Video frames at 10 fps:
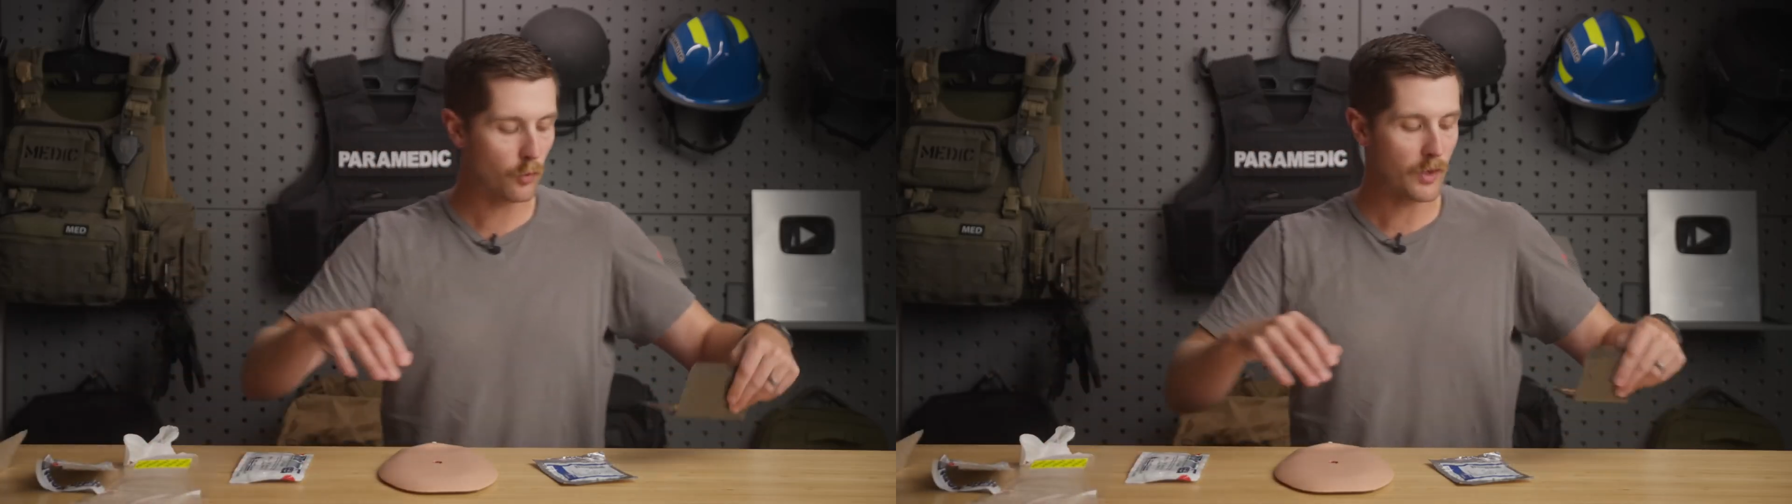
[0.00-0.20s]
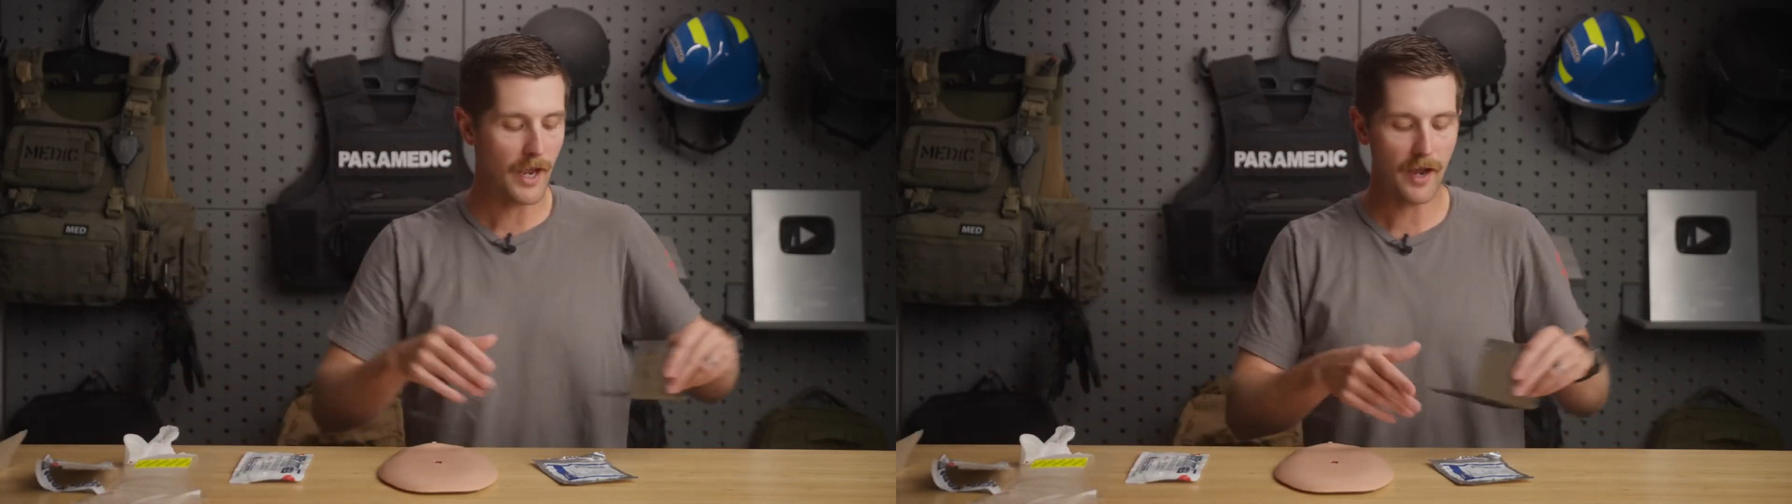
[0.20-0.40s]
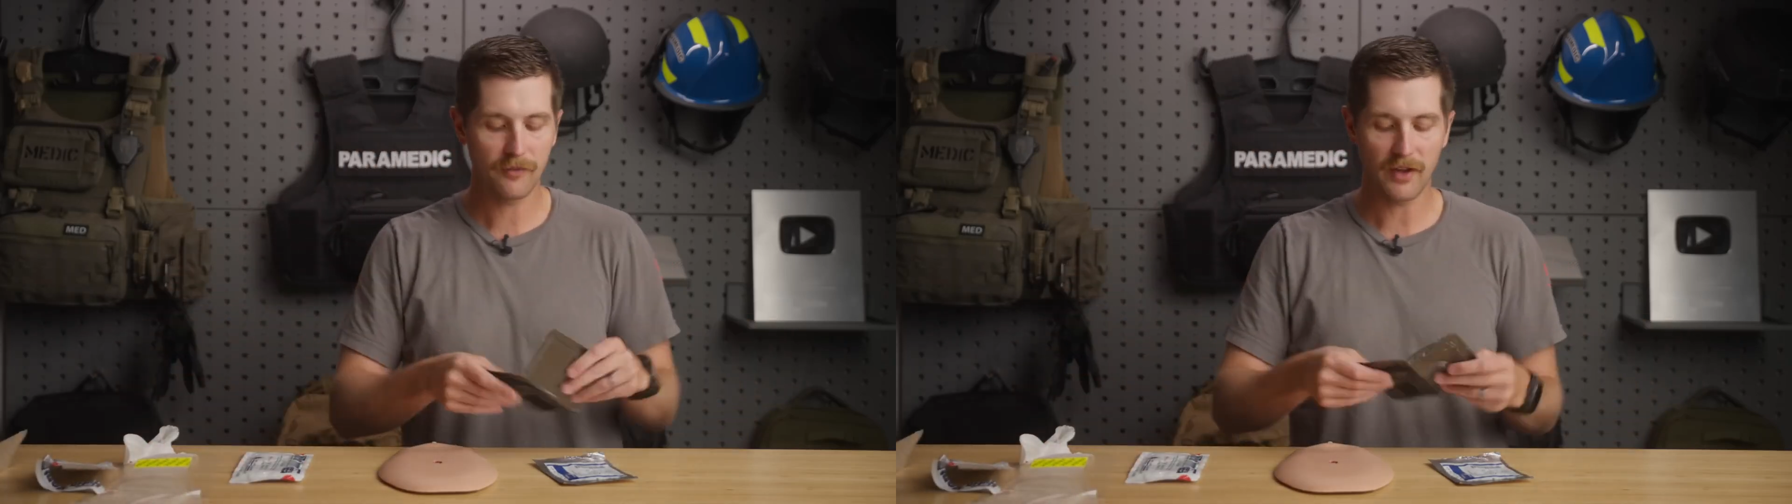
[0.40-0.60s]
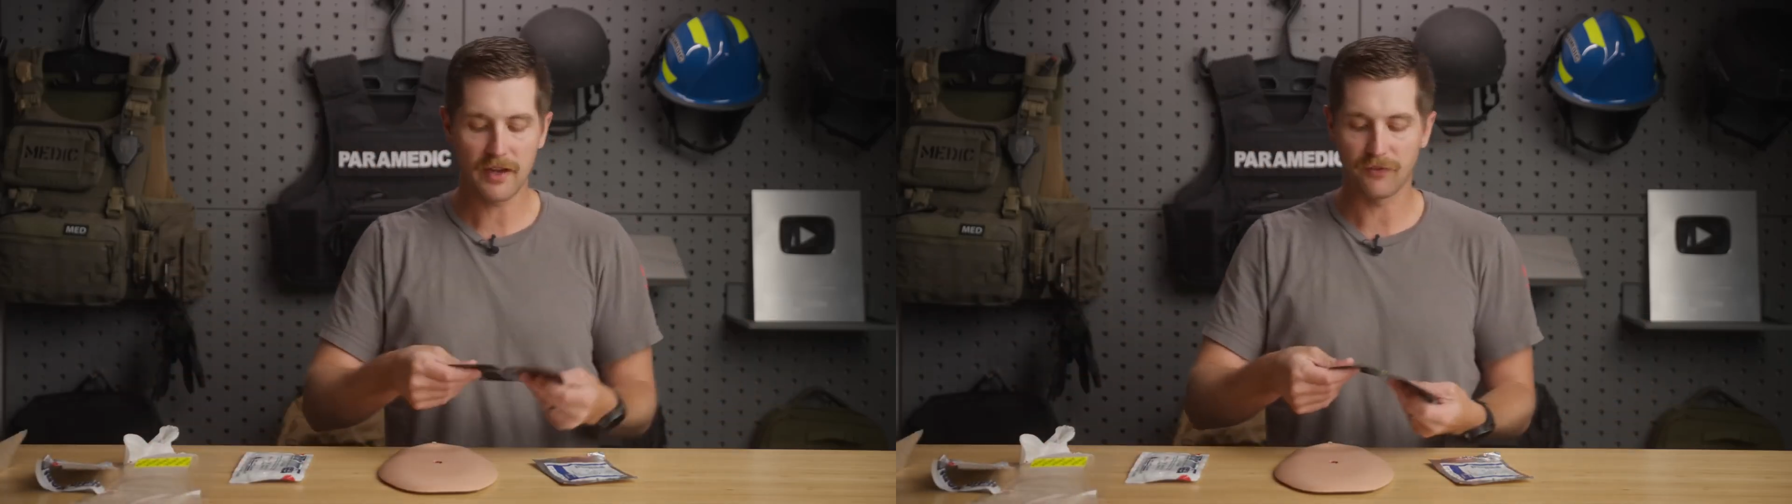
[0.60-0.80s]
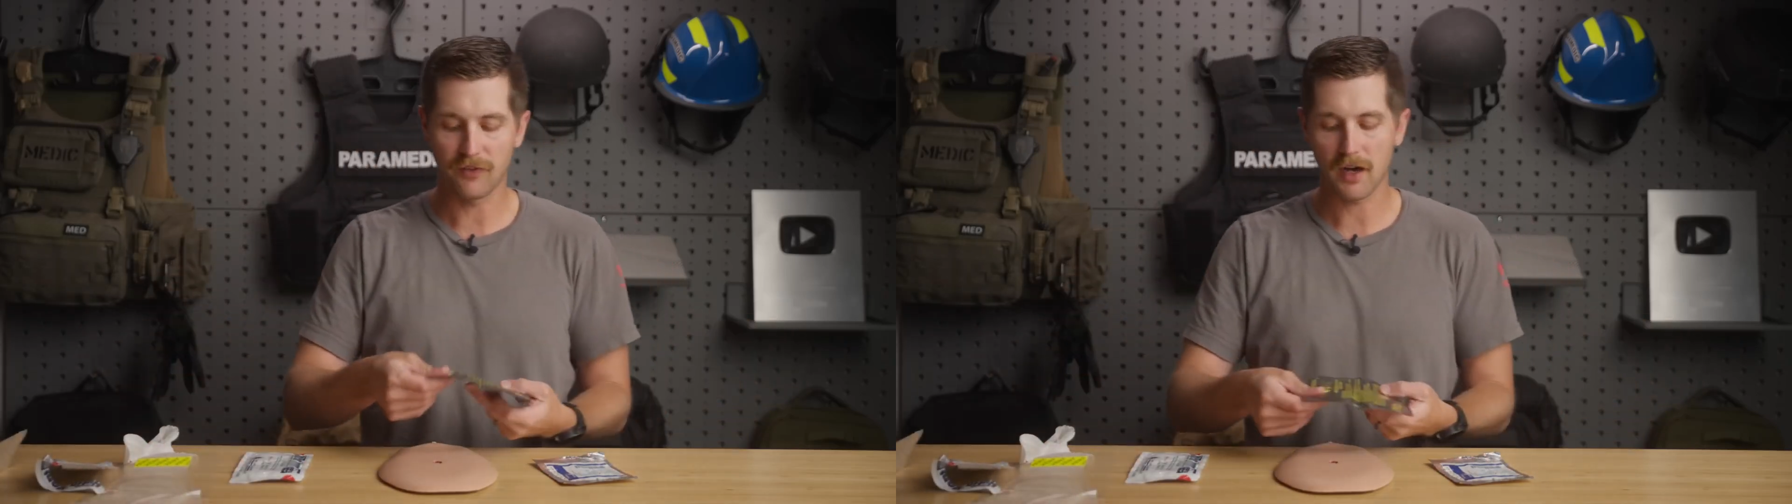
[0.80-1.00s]
we have
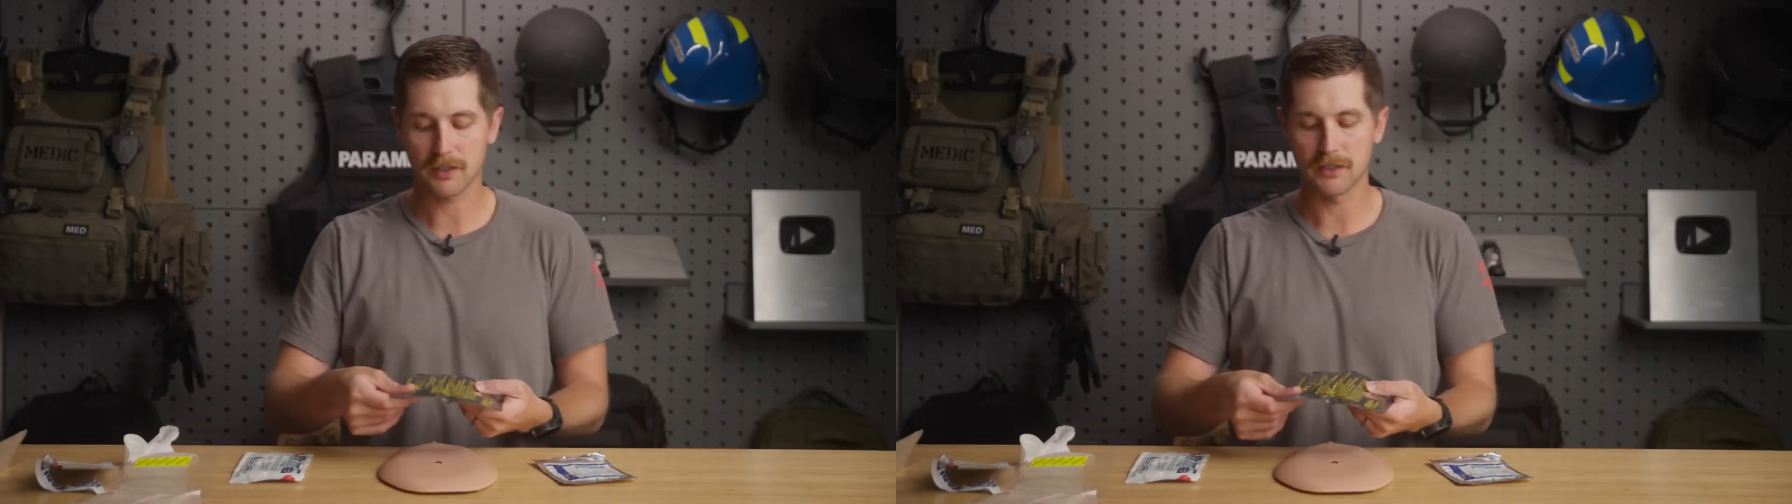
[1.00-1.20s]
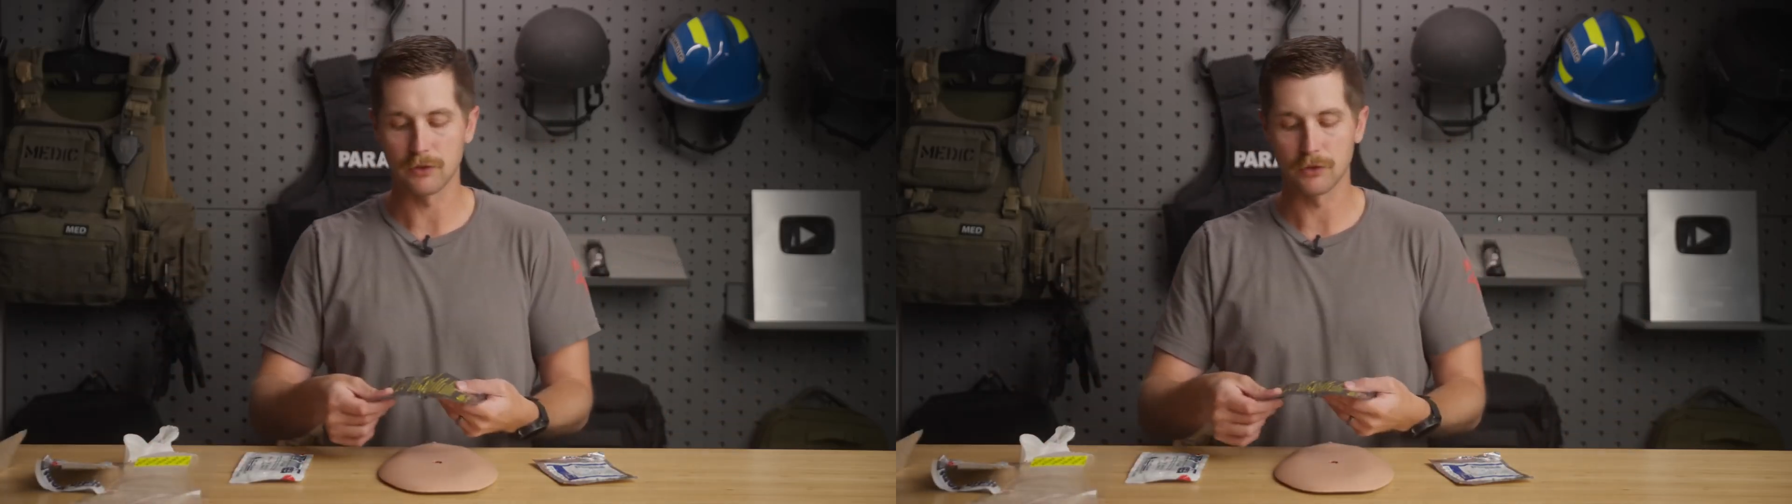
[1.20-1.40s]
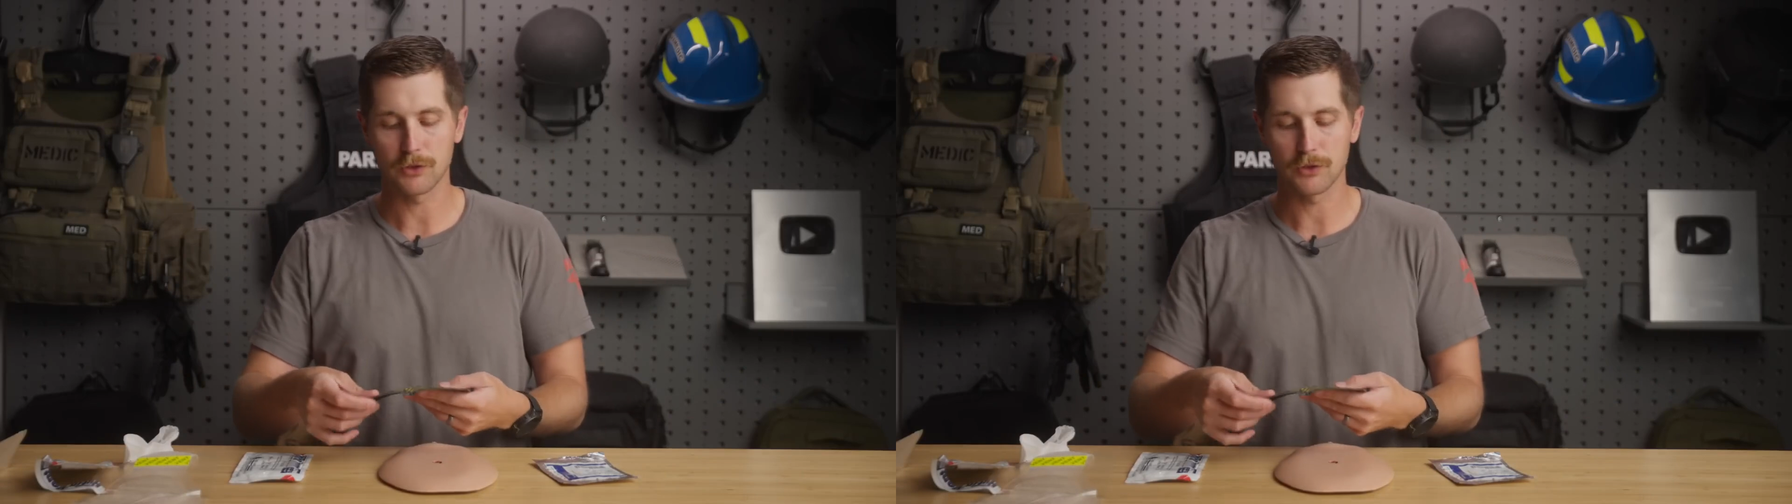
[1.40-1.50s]
a IFAK seal.